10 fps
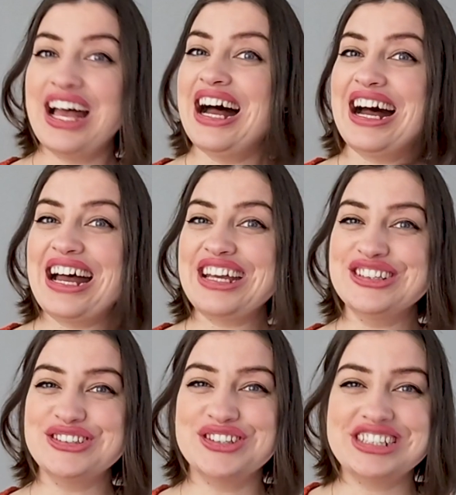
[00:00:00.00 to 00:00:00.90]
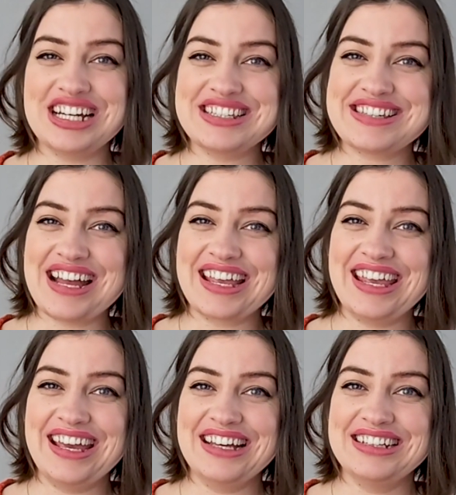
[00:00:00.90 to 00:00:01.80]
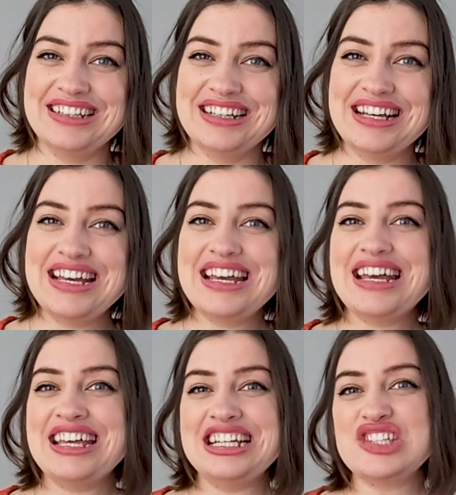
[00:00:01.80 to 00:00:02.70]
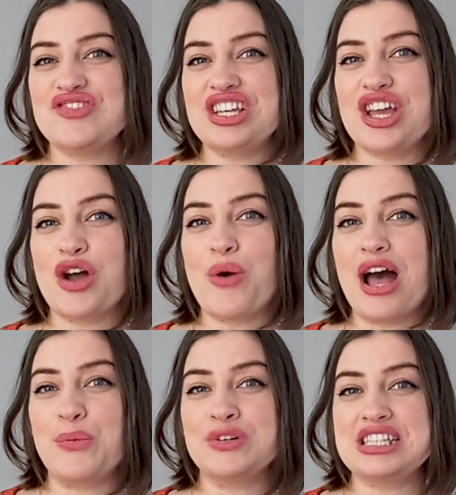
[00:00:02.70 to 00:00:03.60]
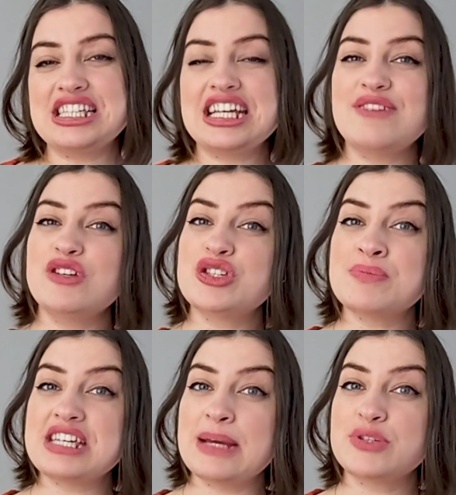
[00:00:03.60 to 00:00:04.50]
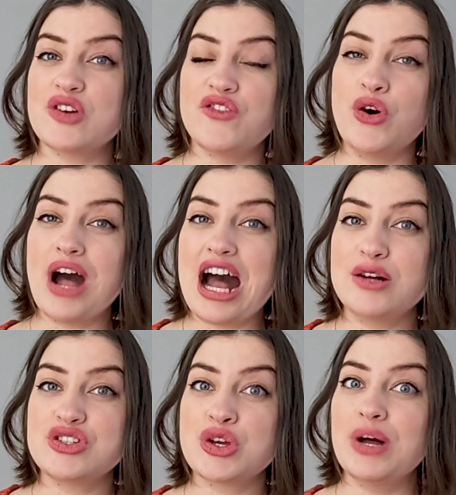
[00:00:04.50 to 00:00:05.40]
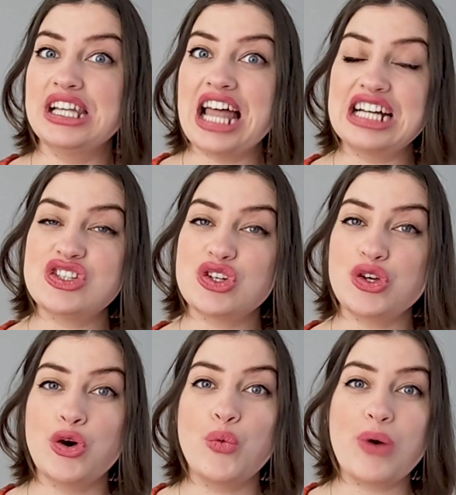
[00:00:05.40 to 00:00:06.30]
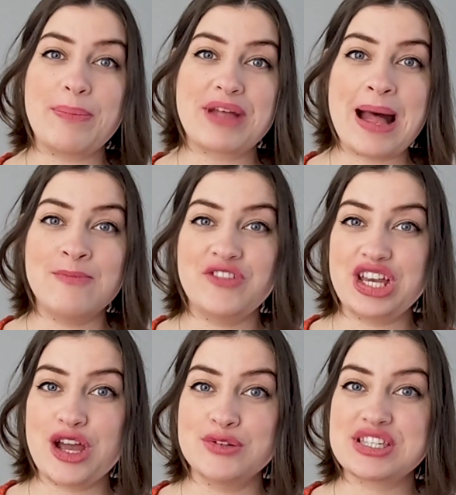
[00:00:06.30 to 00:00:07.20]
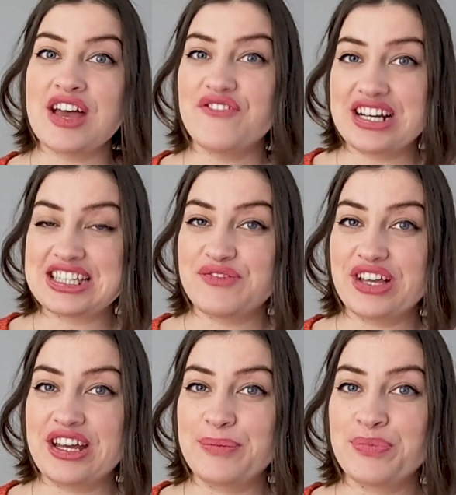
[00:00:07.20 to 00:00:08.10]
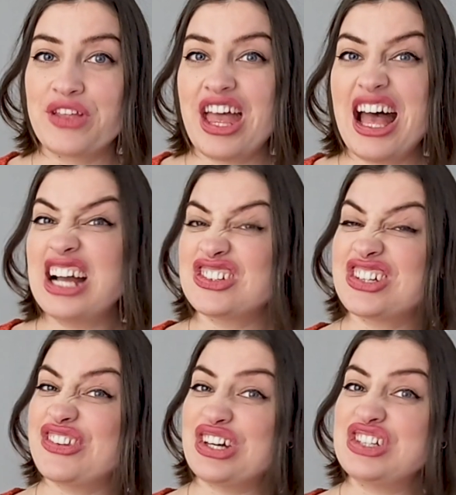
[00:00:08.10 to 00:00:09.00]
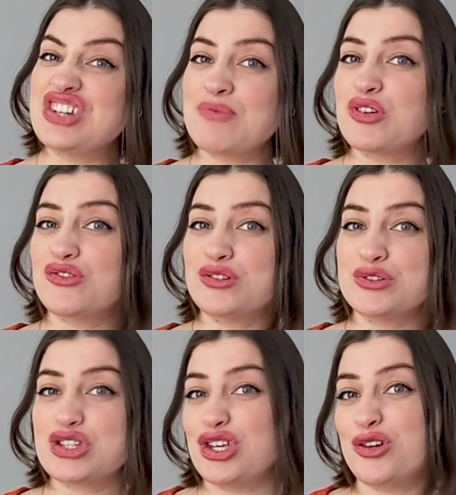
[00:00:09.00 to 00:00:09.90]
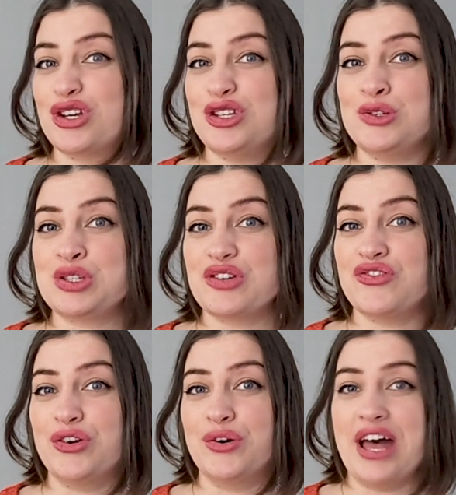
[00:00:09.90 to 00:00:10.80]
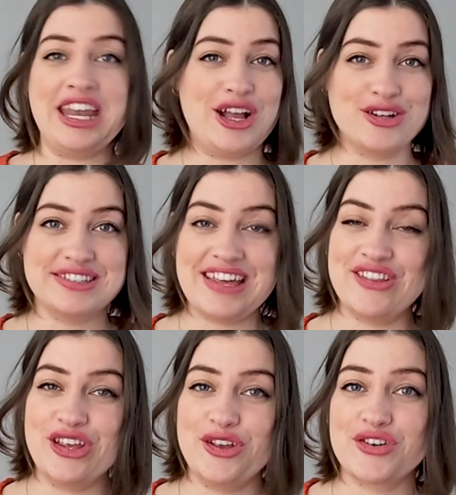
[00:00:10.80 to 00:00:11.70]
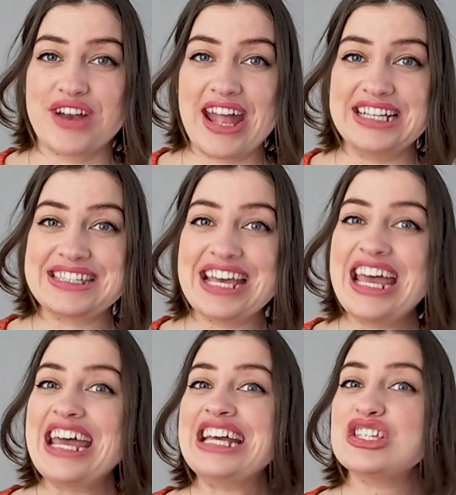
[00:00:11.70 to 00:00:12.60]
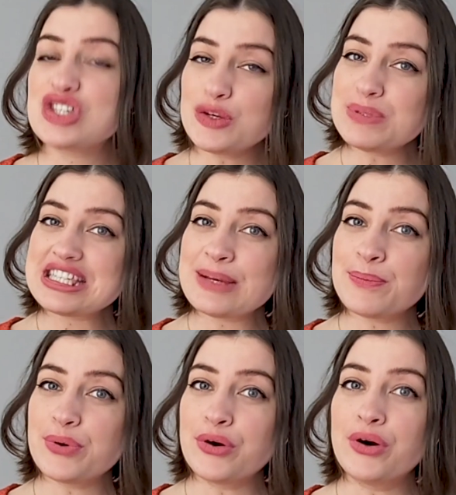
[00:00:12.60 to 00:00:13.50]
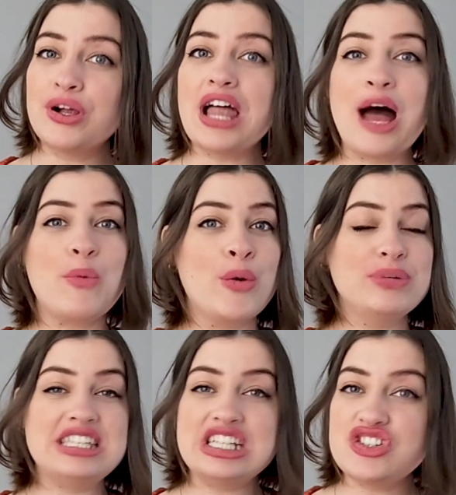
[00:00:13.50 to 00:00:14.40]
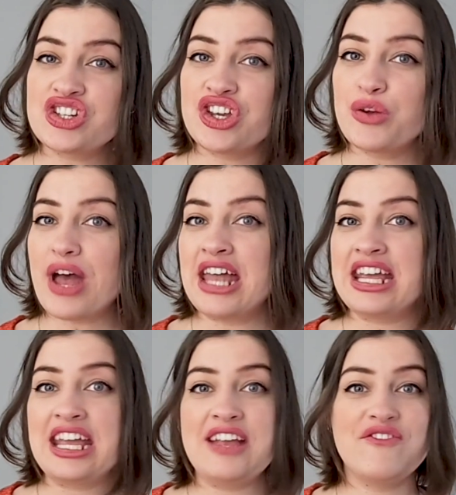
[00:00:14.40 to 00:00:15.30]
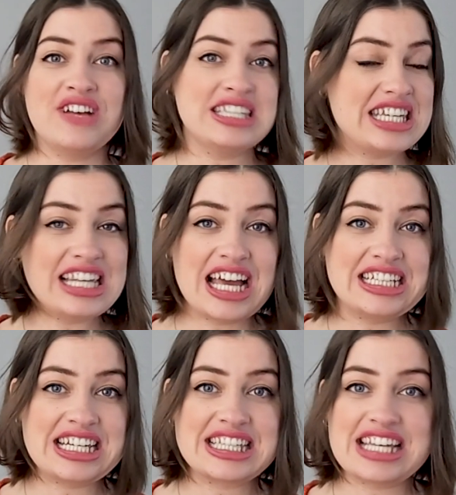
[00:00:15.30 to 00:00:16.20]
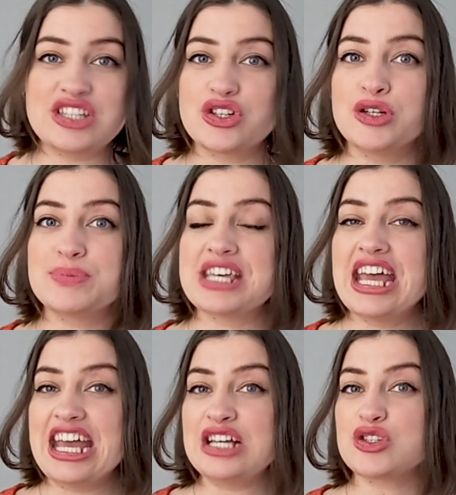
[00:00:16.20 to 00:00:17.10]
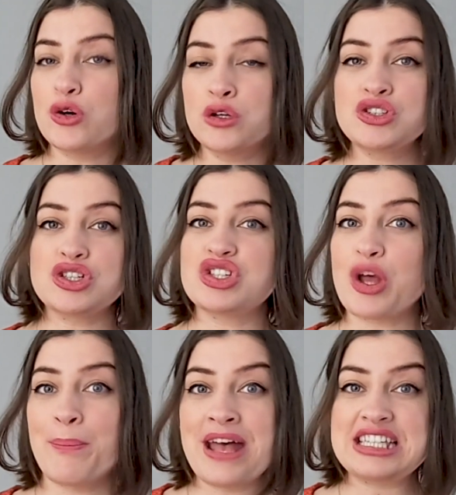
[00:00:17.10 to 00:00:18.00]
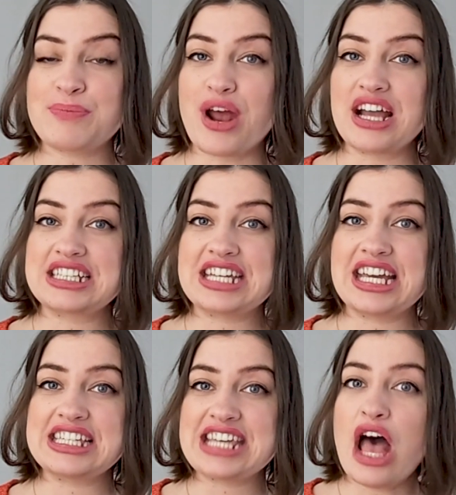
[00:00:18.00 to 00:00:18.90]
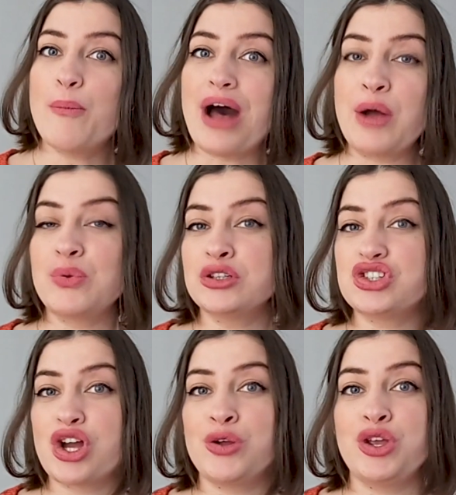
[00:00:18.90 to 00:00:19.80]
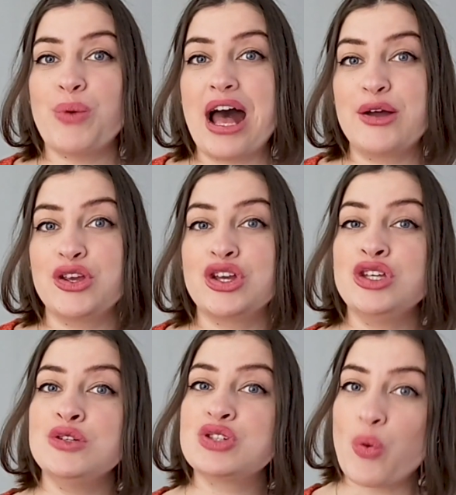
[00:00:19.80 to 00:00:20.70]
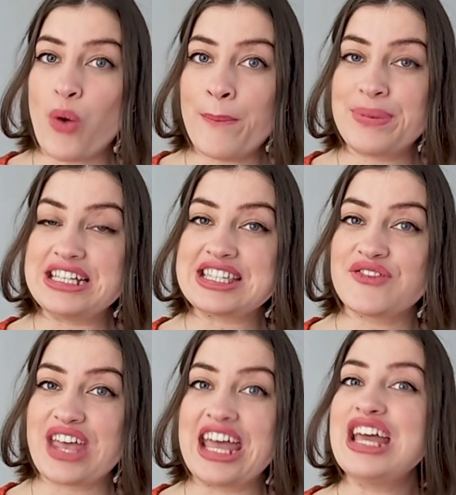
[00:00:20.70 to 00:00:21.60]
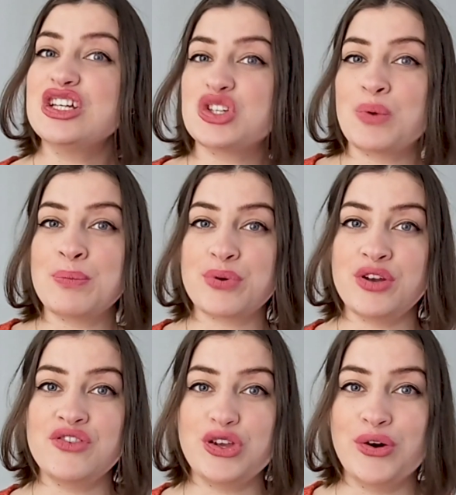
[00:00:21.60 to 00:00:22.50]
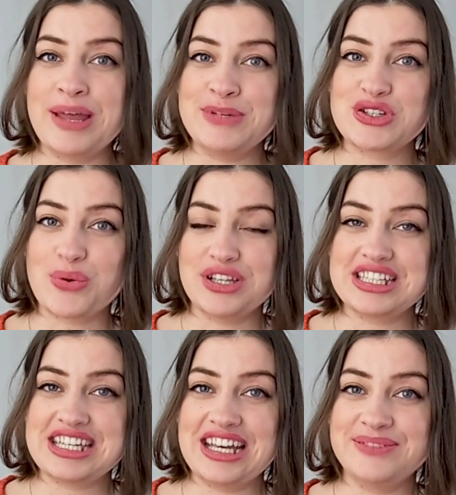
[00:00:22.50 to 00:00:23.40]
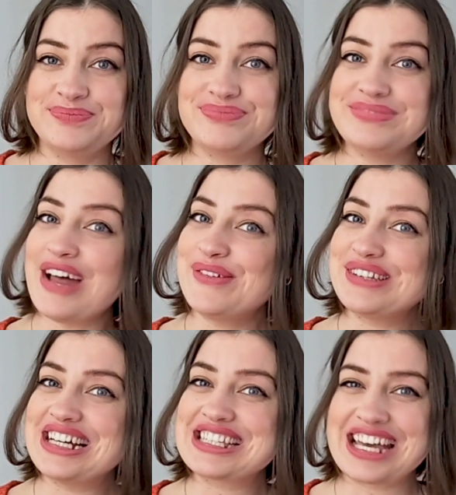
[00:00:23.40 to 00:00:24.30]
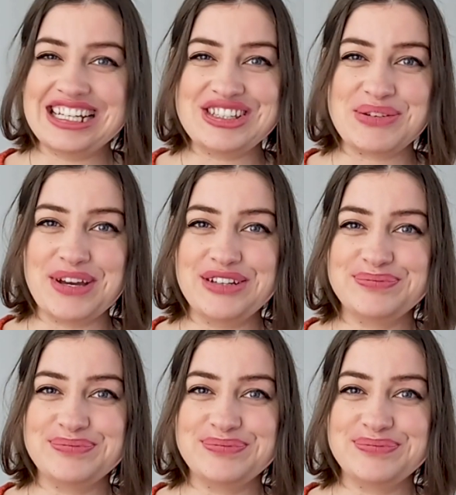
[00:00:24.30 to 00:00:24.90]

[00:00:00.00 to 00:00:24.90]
Hi, Laura Jane Stack here. In this video, I wanted to give you some tips for how to light your webcam videos effectively. Actually, they're general rules that you can use for any content that you create. It's super simple. I won't be teaching you any fancy lighting setups. It's all just best practice, but I will show you how you can use one piece of kit to improve your image quality. Now, let's get into it.